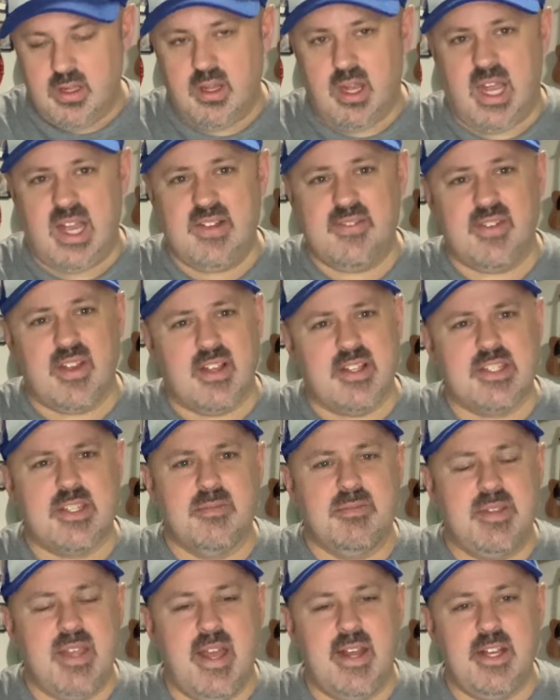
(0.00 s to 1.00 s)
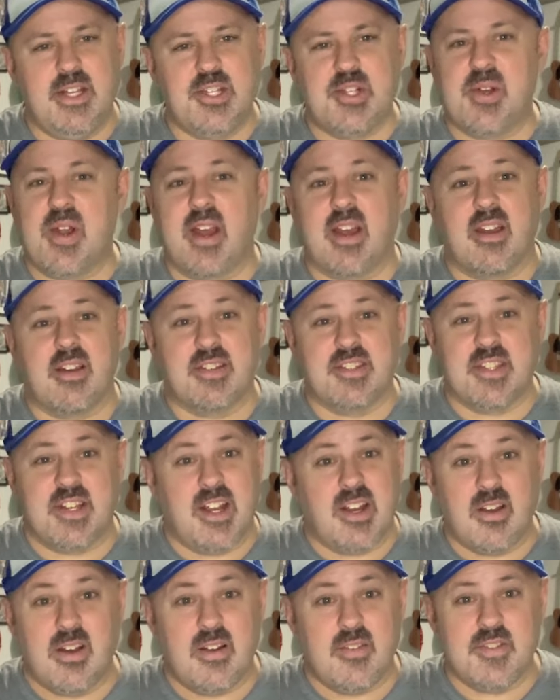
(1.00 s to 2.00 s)
I've got some 10-inch records that I
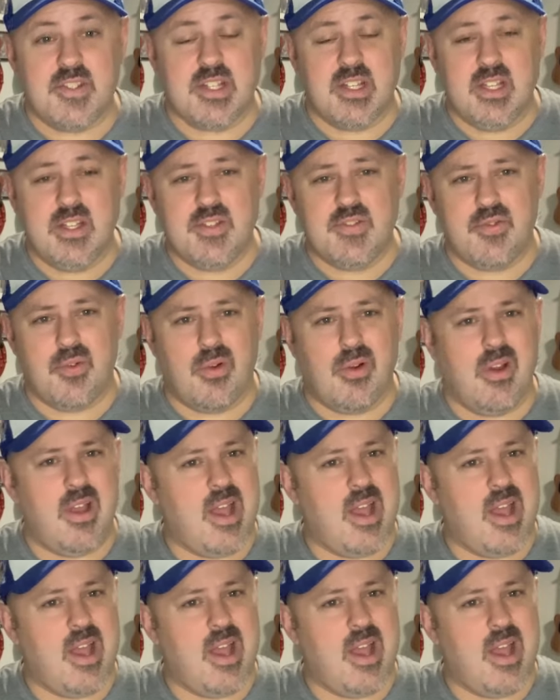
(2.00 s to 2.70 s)
don't have sleeves for.